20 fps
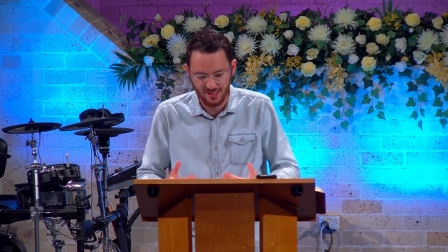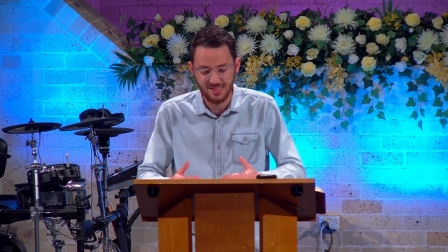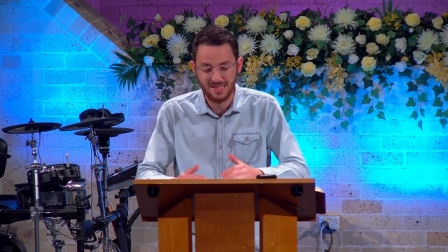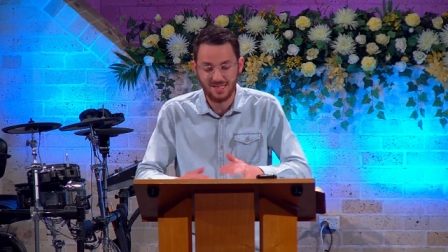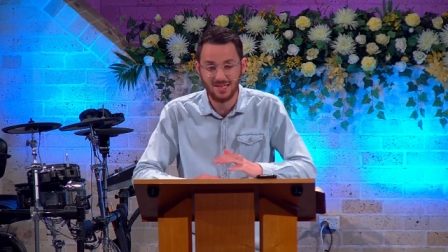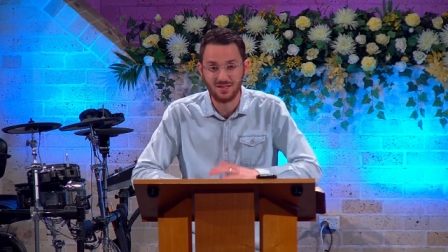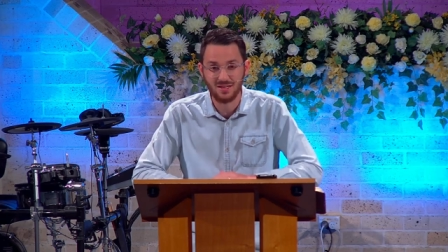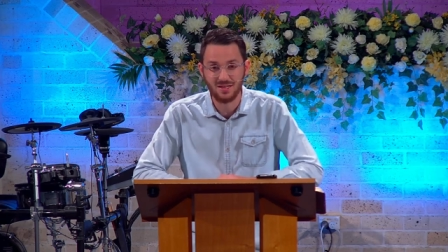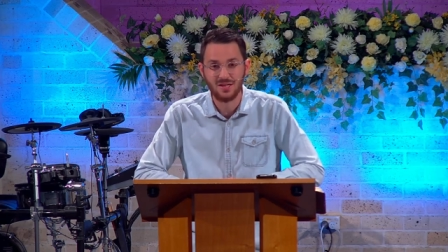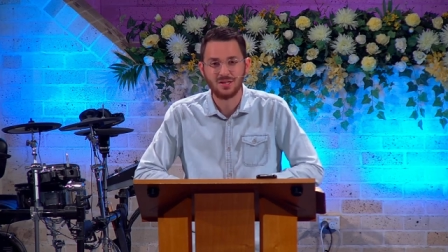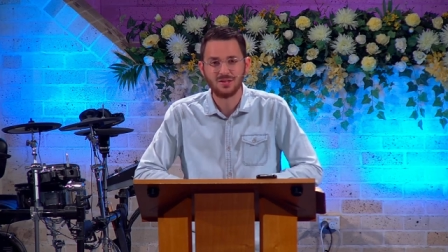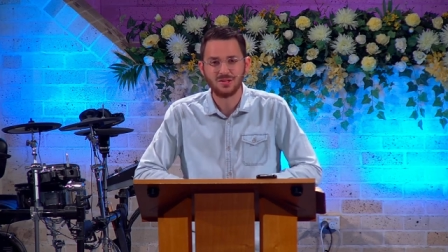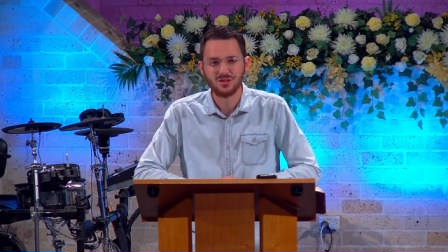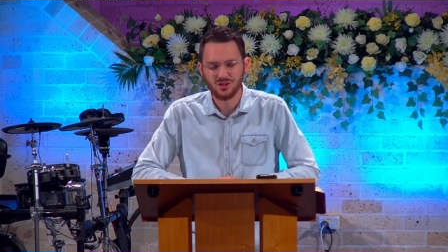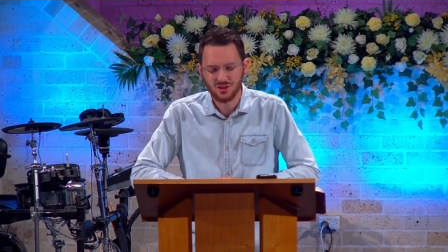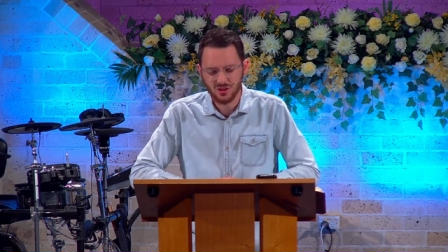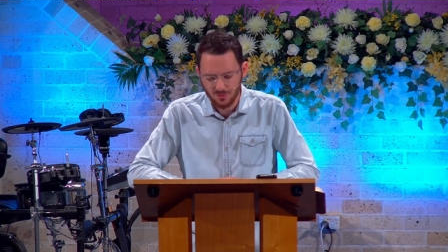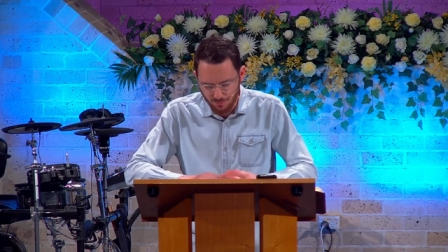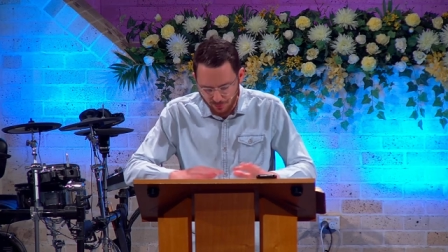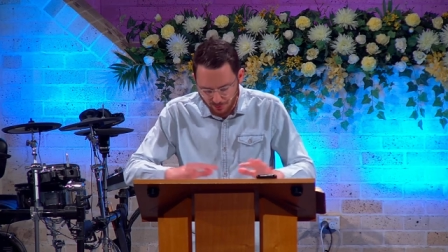Again,
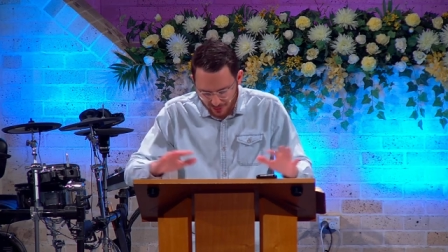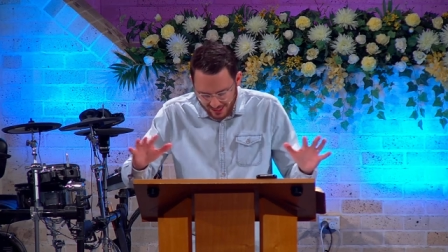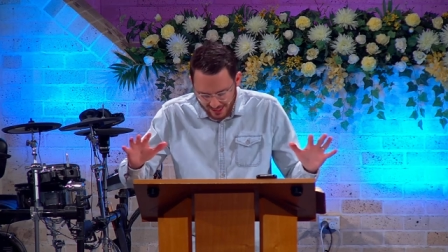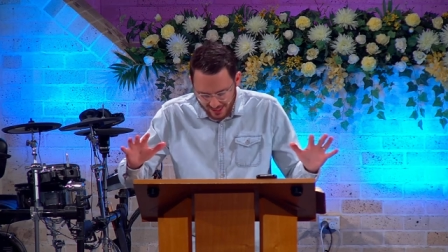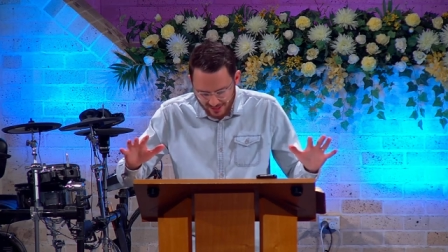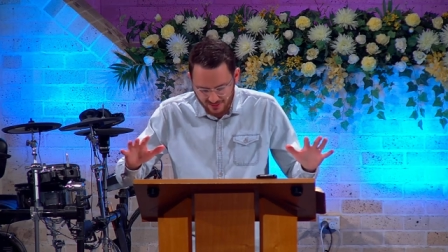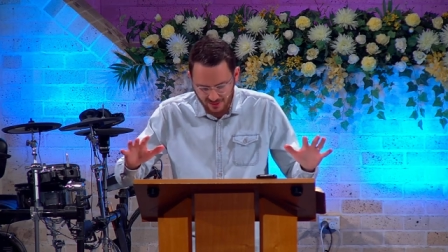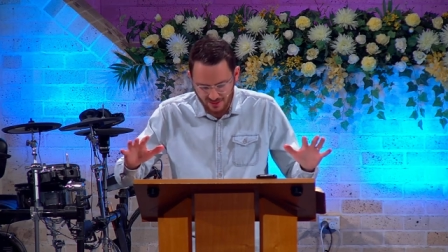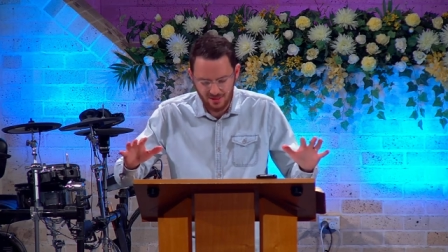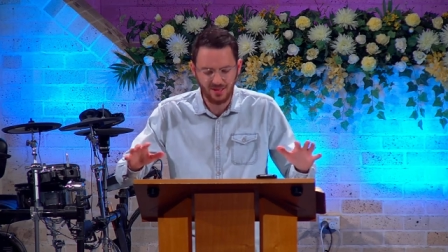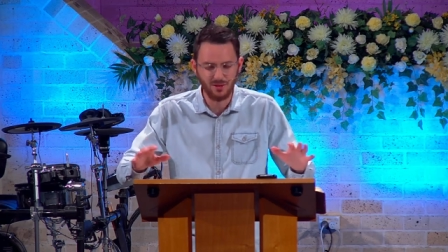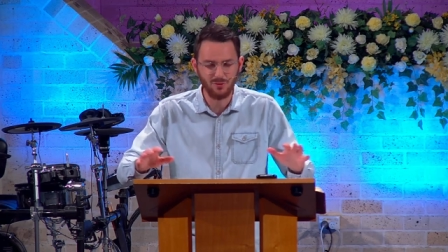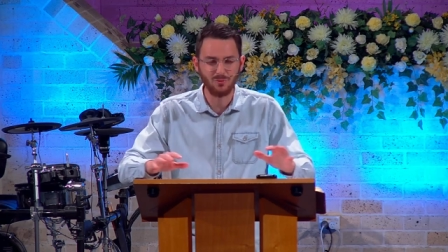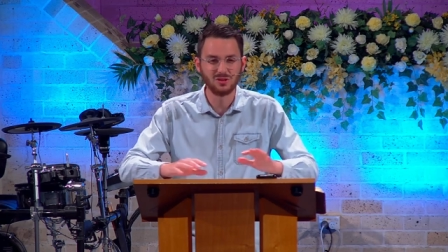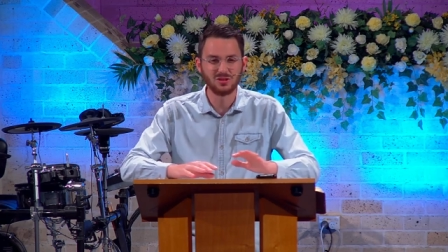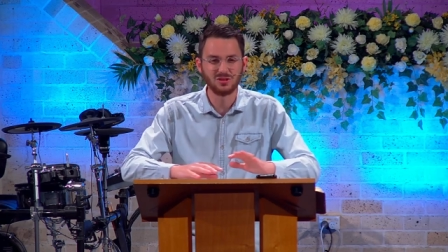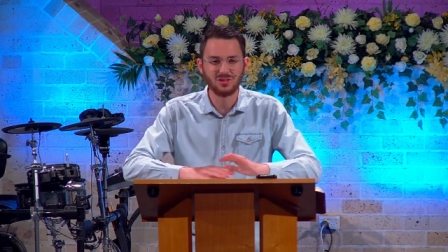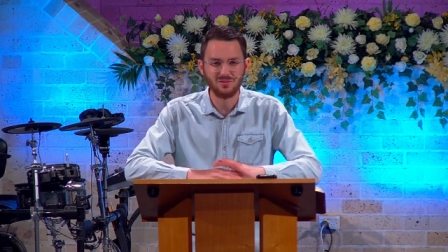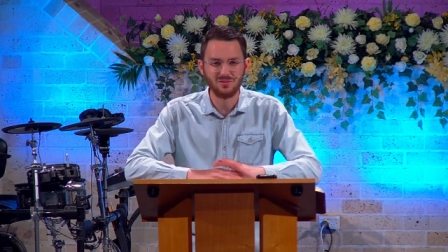spread out the language.